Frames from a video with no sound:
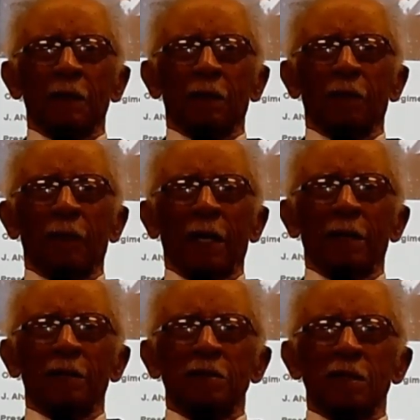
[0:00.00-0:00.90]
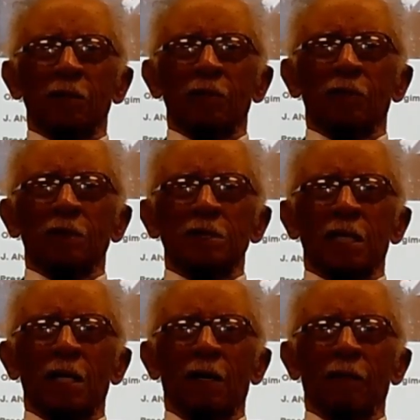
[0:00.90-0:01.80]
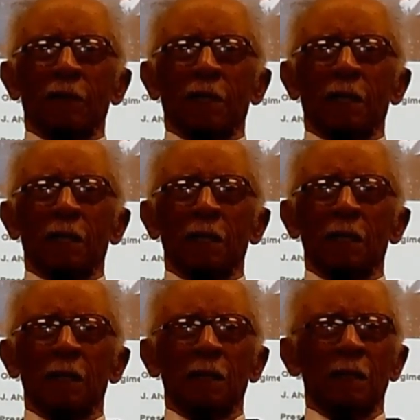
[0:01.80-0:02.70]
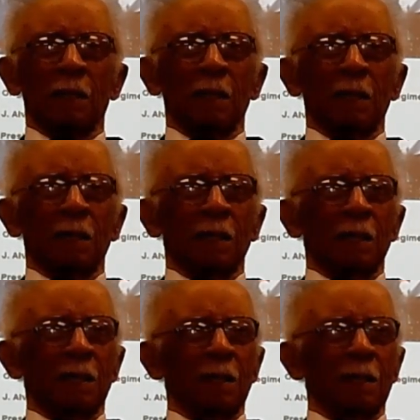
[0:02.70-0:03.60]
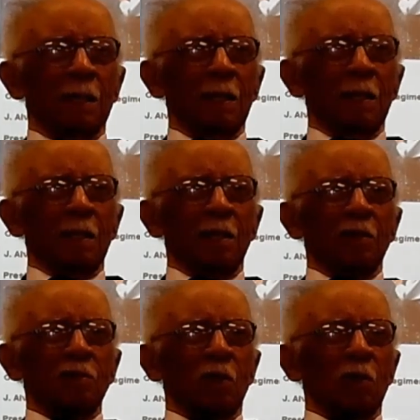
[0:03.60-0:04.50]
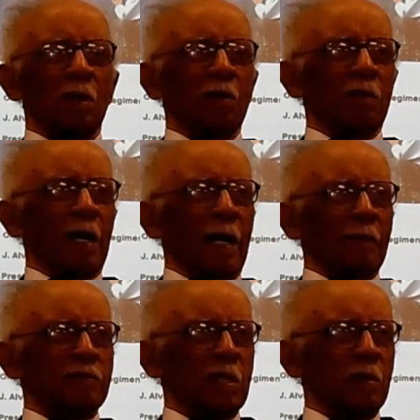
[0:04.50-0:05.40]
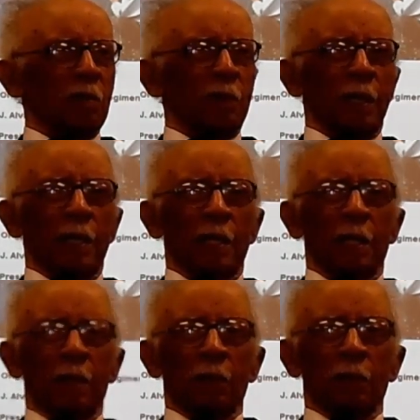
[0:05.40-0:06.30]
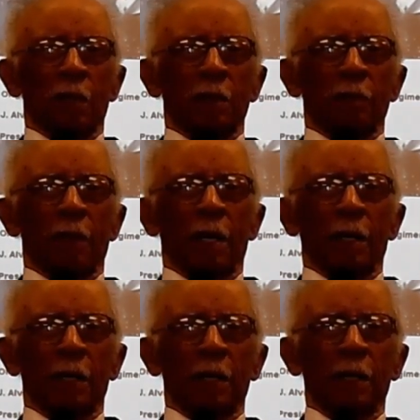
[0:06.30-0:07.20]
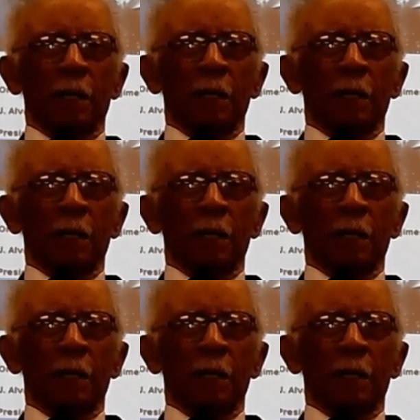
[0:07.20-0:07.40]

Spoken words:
The commanding general was the governor. He was on leave of absence over there. He didn't know nothing about it.